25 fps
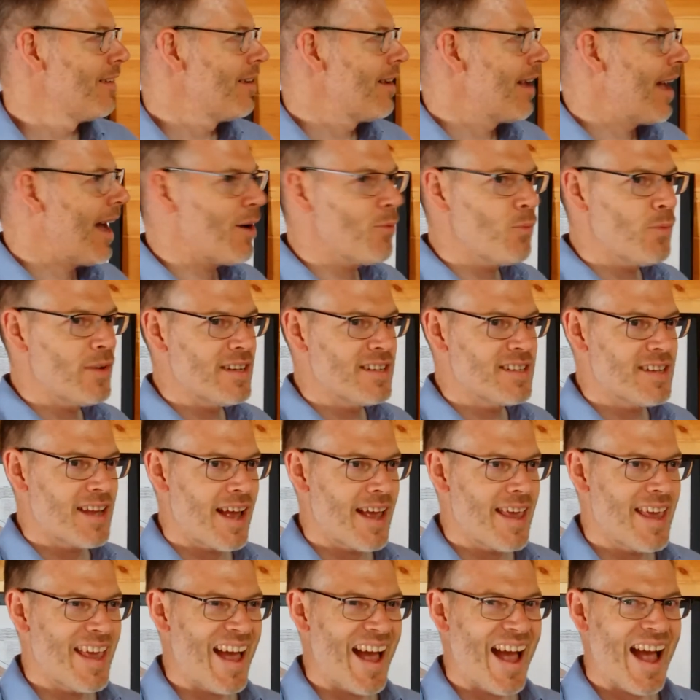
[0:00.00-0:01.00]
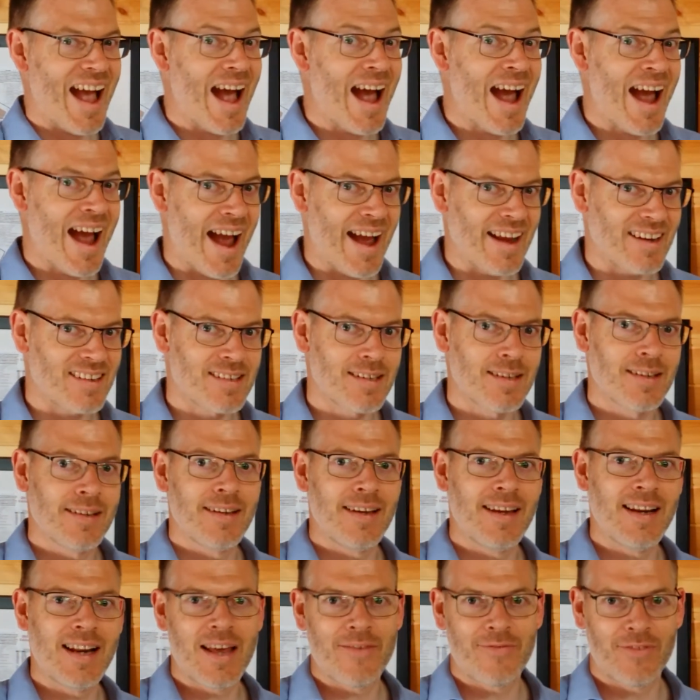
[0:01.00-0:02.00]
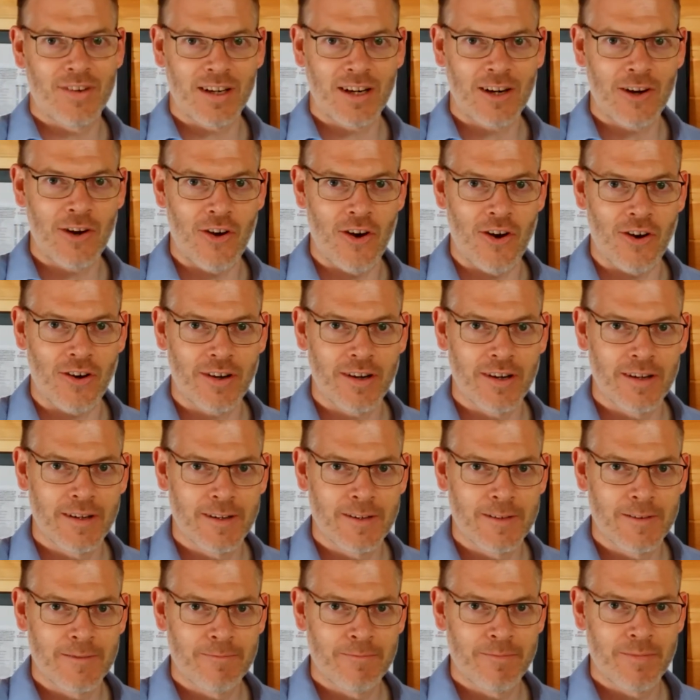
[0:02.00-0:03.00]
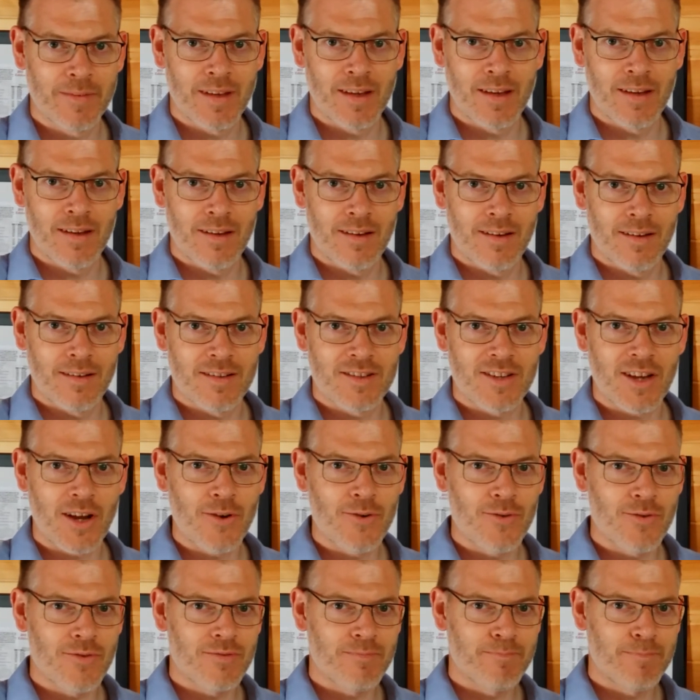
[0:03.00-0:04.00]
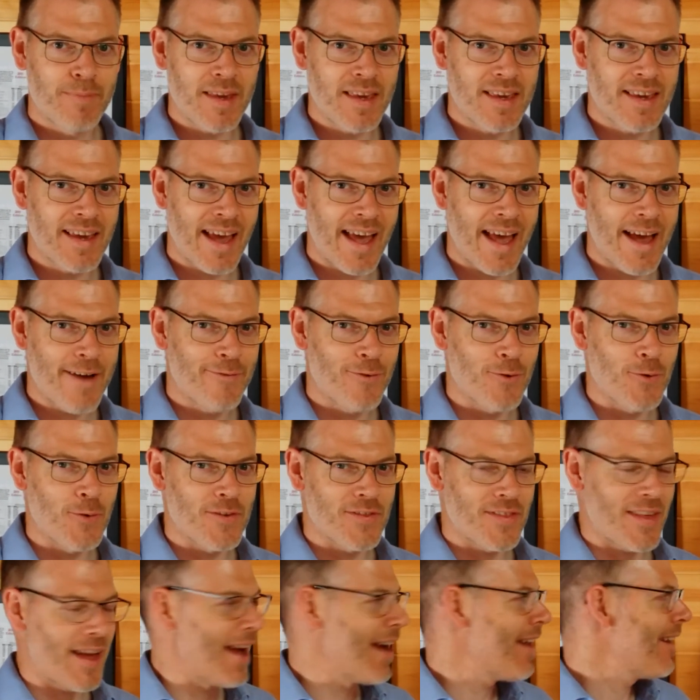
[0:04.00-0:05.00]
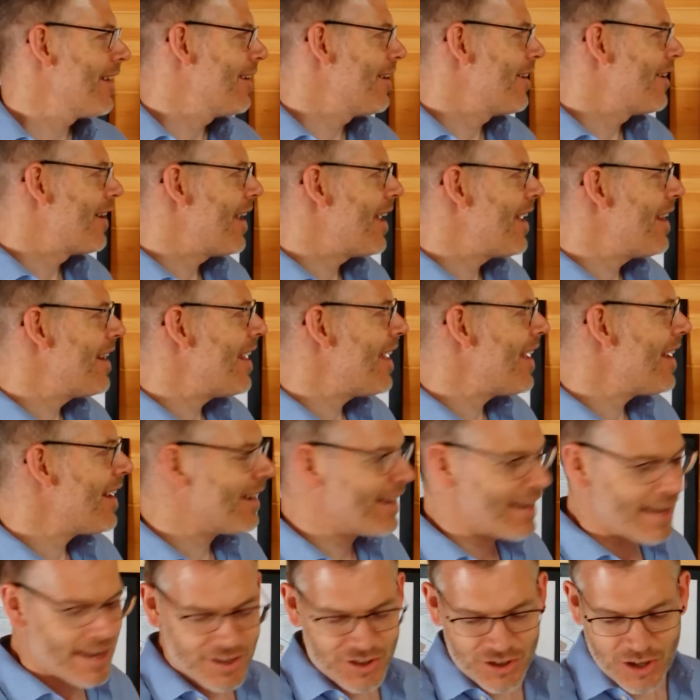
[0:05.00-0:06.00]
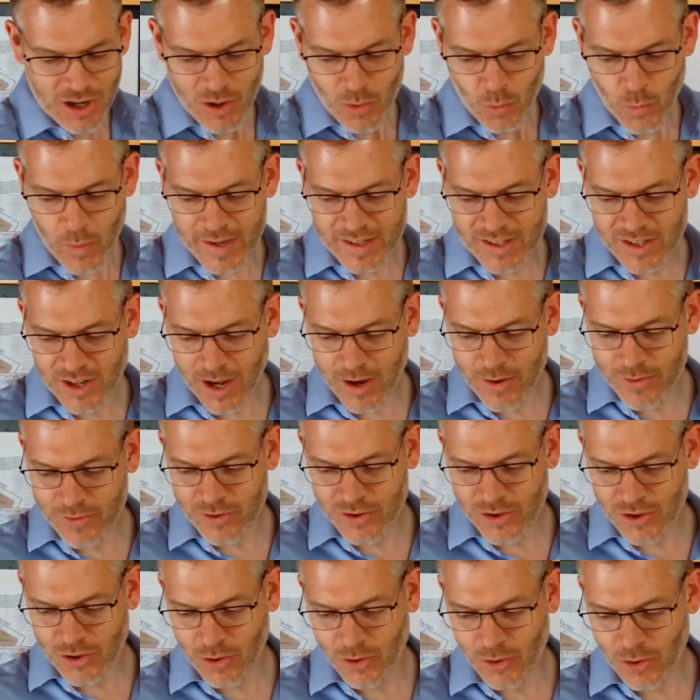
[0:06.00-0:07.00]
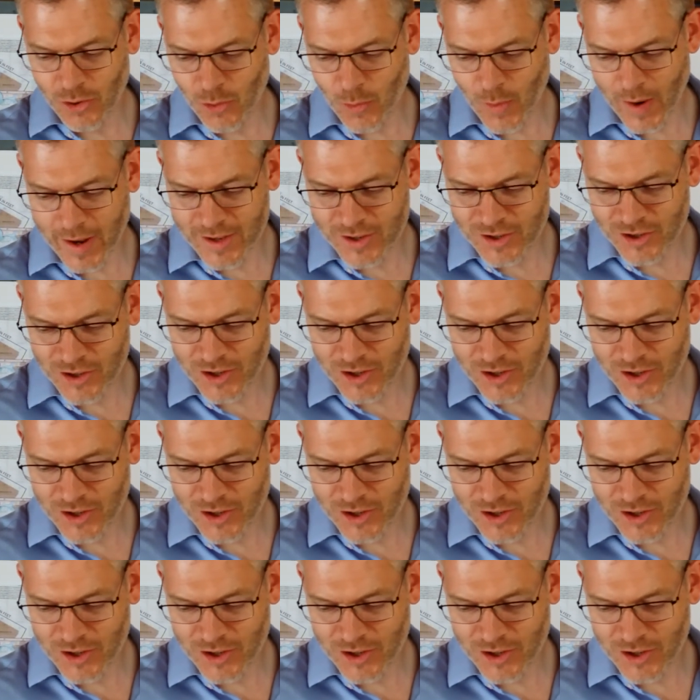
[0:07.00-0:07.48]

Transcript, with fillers: and we say at 11 o'clock. So be careful with that. In English, we don't always